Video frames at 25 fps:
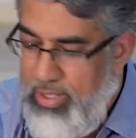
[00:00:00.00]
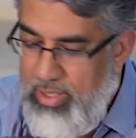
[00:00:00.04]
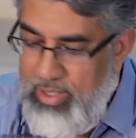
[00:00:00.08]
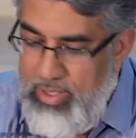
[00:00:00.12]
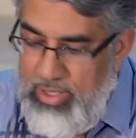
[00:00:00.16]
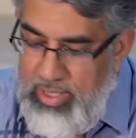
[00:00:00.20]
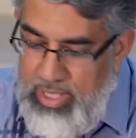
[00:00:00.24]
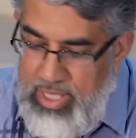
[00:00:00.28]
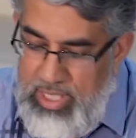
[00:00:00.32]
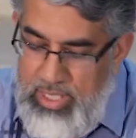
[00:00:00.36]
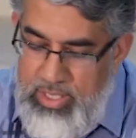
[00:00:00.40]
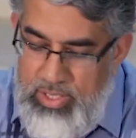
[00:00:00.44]

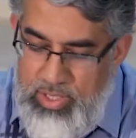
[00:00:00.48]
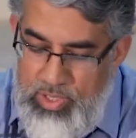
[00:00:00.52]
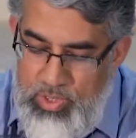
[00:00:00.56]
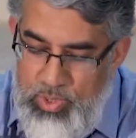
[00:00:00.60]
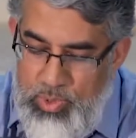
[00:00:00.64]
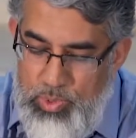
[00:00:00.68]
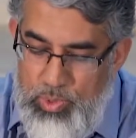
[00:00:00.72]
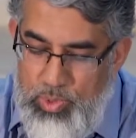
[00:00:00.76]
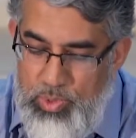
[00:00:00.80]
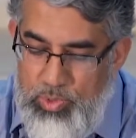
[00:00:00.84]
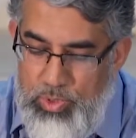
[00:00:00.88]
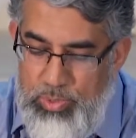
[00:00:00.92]
These
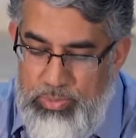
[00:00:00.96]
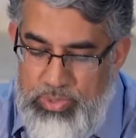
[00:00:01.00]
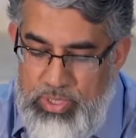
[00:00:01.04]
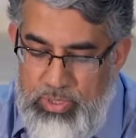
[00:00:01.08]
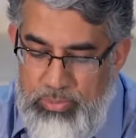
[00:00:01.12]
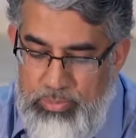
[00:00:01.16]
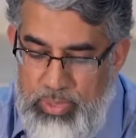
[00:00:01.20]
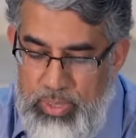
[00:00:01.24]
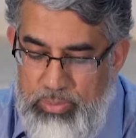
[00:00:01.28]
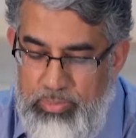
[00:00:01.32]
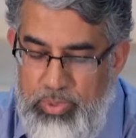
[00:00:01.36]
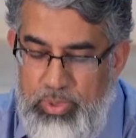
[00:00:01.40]
two groups
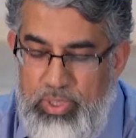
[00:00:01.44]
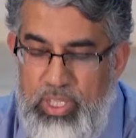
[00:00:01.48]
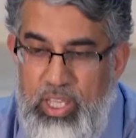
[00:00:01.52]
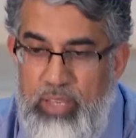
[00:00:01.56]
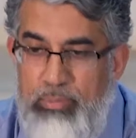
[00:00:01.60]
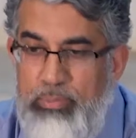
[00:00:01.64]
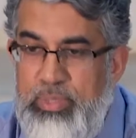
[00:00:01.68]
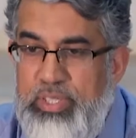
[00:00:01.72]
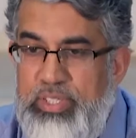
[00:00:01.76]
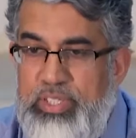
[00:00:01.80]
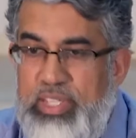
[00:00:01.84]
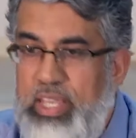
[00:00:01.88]
of people, they're
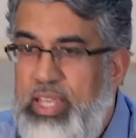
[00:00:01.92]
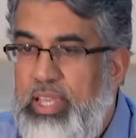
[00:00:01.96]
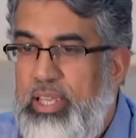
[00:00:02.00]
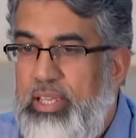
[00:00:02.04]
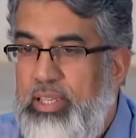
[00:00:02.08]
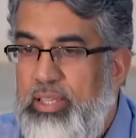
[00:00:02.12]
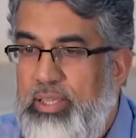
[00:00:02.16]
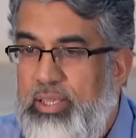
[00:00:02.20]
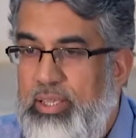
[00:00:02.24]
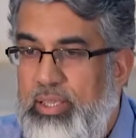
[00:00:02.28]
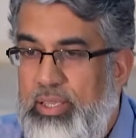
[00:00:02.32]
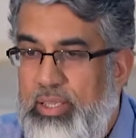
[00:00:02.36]

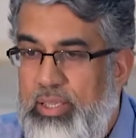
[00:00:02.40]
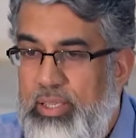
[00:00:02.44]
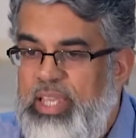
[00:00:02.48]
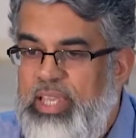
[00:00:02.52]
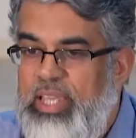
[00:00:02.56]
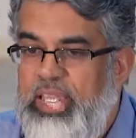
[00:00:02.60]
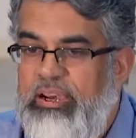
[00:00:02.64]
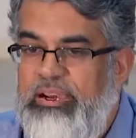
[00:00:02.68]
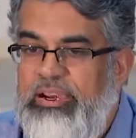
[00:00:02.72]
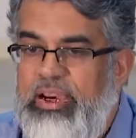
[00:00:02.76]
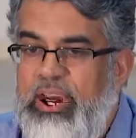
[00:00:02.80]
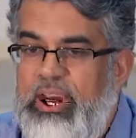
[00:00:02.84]
mistaken.
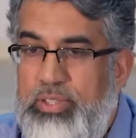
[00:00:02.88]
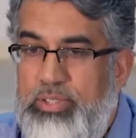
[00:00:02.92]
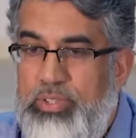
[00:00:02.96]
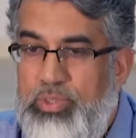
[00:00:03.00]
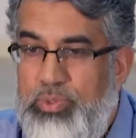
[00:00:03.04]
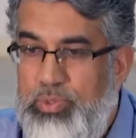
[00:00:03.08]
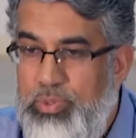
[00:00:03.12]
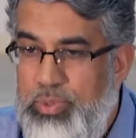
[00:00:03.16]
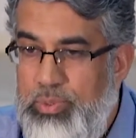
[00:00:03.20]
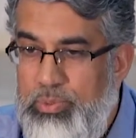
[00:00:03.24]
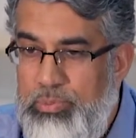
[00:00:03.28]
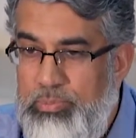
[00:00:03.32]
The first
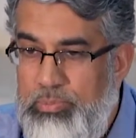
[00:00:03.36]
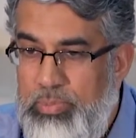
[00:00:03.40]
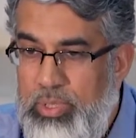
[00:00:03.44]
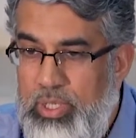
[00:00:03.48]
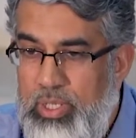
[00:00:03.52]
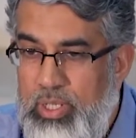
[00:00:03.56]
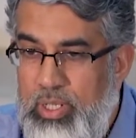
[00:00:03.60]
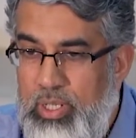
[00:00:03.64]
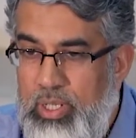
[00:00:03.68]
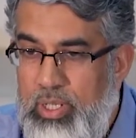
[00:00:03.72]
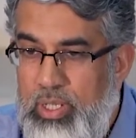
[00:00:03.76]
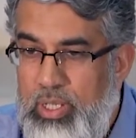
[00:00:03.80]
group,
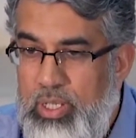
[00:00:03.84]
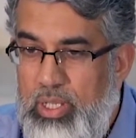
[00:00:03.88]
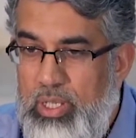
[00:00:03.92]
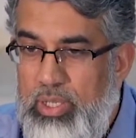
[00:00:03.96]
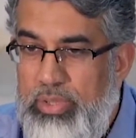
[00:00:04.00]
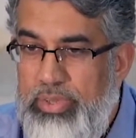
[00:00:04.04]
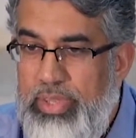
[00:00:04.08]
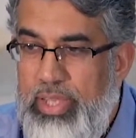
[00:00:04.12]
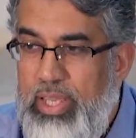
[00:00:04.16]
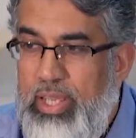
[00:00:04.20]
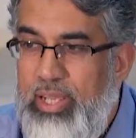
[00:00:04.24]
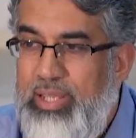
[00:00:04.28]

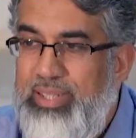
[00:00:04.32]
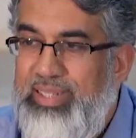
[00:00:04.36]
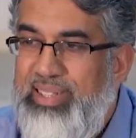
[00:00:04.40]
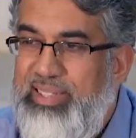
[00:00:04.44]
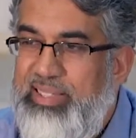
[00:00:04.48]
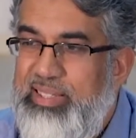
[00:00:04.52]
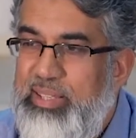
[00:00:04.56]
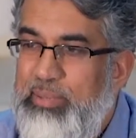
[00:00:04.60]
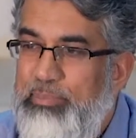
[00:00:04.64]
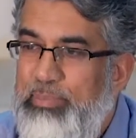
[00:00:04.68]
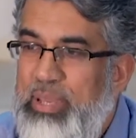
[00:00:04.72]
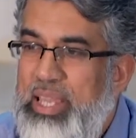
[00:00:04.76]
they are
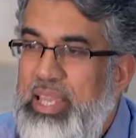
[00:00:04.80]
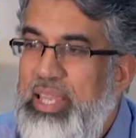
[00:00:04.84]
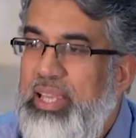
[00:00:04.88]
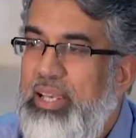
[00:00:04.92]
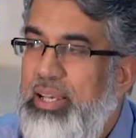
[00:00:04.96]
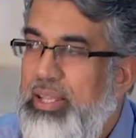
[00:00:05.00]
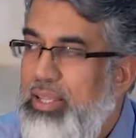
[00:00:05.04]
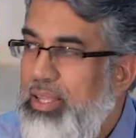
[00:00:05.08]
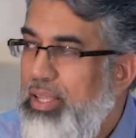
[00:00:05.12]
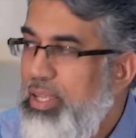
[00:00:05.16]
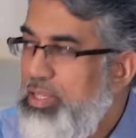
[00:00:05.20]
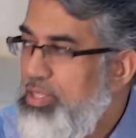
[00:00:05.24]
disobeying
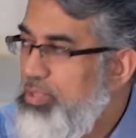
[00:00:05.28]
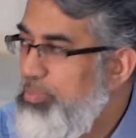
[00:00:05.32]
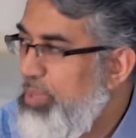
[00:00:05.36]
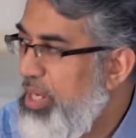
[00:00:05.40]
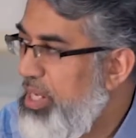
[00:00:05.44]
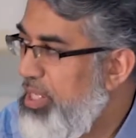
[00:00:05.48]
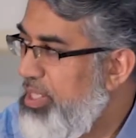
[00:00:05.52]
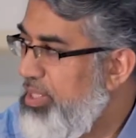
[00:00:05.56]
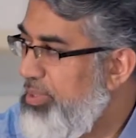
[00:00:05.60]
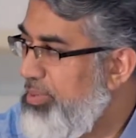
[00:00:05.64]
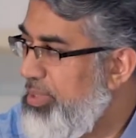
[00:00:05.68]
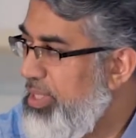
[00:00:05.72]
Allah
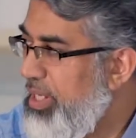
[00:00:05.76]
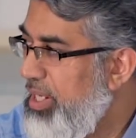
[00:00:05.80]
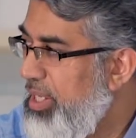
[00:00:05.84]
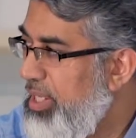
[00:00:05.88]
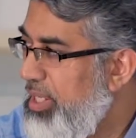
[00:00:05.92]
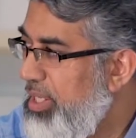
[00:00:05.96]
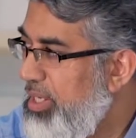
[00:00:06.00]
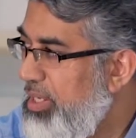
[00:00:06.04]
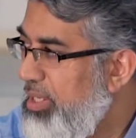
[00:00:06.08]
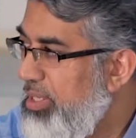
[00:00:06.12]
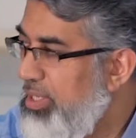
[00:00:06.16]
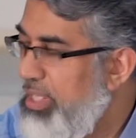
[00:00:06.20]
subhanahu wa
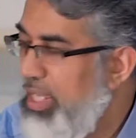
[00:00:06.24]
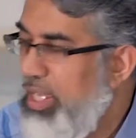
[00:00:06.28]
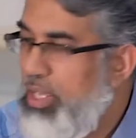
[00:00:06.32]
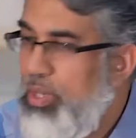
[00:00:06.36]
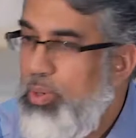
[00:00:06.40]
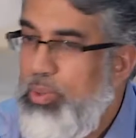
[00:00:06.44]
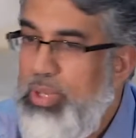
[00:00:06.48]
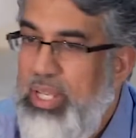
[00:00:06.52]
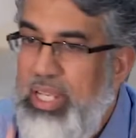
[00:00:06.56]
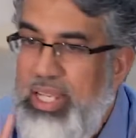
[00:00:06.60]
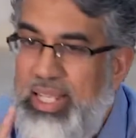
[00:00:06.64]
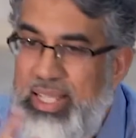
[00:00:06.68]
ta'ala. They're
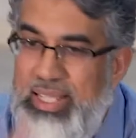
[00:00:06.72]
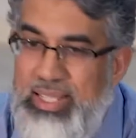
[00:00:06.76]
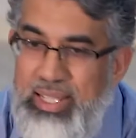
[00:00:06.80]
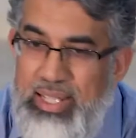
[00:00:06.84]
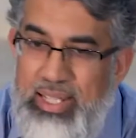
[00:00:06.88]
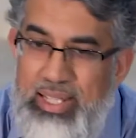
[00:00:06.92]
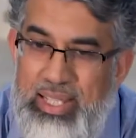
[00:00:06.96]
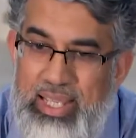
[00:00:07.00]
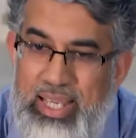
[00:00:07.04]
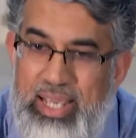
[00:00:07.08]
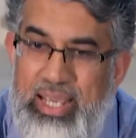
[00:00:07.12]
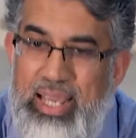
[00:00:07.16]
going
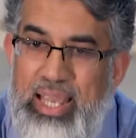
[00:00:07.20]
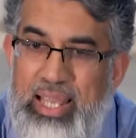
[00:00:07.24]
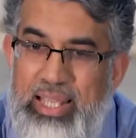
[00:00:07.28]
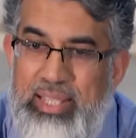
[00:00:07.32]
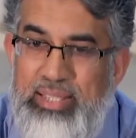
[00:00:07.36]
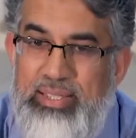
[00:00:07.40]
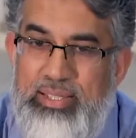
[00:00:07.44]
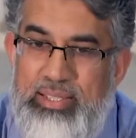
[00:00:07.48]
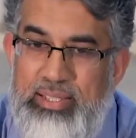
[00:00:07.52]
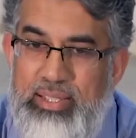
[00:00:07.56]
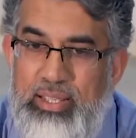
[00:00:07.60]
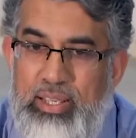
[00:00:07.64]
clearly
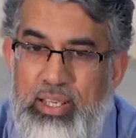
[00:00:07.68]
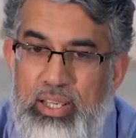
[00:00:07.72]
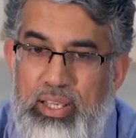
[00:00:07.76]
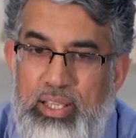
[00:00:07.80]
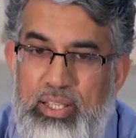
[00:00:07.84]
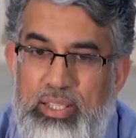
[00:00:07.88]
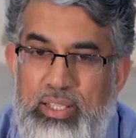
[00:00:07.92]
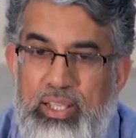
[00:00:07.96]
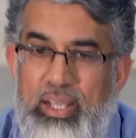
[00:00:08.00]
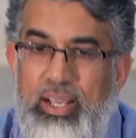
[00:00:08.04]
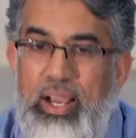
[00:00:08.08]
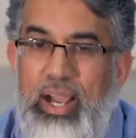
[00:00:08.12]
against
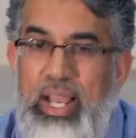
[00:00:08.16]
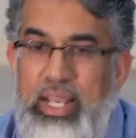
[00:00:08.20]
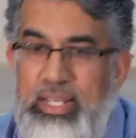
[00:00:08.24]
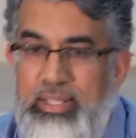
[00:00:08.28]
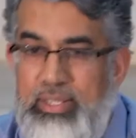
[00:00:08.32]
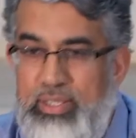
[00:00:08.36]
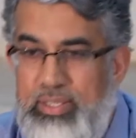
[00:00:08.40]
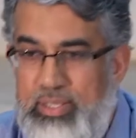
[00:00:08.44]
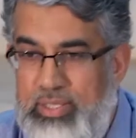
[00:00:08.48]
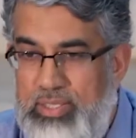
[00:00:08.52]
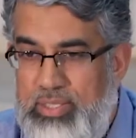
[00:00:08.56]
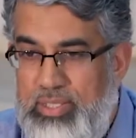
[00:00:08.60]
the
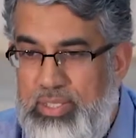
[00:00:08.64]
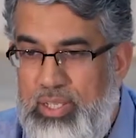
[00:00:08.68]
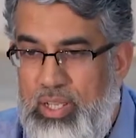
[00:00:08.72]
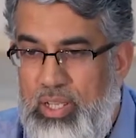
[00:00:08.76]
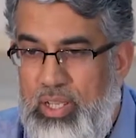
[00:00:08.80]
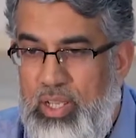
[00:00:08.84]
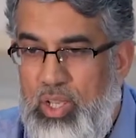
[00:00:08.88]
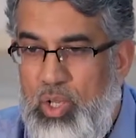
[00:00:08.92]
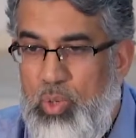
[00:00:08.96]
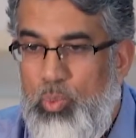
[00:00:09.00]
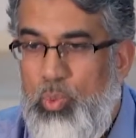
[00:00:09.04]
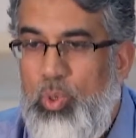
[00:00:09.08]
guidance.
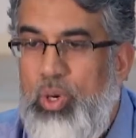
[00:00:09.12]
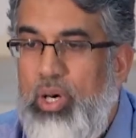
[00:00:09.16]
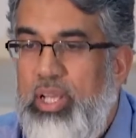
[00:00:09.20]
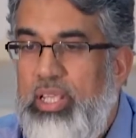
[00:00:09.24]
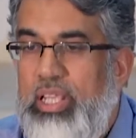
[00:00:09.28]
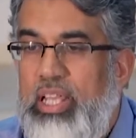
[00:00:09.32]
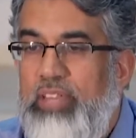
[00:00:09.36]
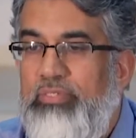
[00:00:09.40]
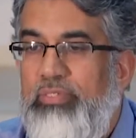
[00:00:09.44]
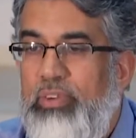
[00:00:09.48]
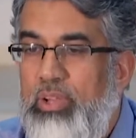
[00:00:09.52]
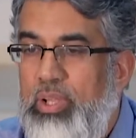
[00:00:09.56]
What are
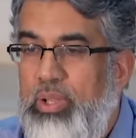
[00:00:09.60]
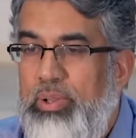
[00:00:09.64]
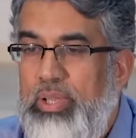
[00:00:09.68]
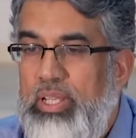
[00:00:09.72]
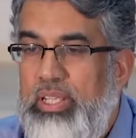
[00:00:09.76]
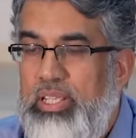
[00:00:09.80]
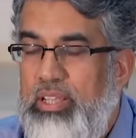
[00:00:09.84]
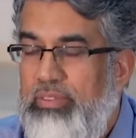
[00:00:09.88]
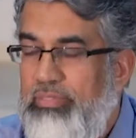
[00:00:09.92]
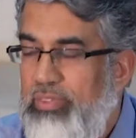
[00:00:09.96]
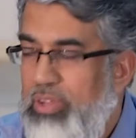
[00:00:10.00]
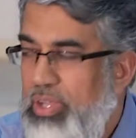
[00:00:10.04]
they following?
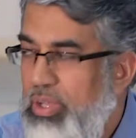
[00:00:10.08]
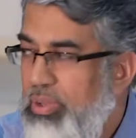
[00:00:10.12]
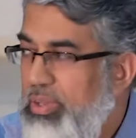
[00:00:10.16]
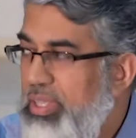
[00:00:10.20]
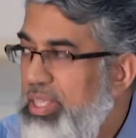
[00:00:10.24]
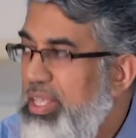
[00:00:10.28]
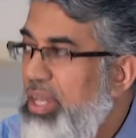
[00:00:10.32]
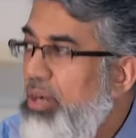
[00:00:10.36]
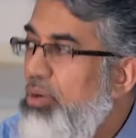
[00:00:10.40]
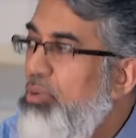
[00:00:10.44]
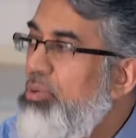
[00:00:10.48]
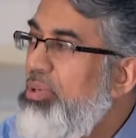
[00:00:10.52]
They're following
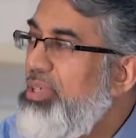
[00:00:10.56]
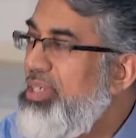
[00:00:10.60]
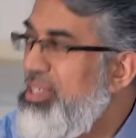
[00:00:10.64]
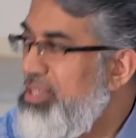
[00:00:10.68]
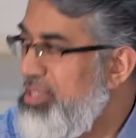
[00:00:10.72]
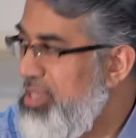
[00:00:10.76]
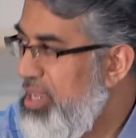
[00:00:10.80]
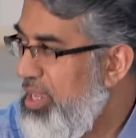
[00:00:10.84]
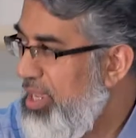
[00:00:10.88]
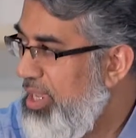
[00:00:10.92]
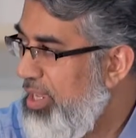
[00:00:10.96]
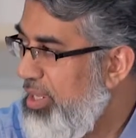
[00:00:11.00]
their own
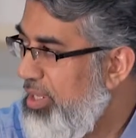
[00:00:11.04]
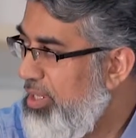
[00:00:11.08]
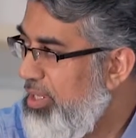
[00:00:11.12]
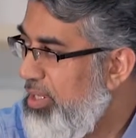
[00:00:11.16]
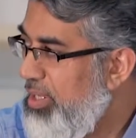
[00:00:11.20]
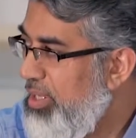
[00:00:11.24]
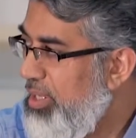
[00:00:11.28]
desire.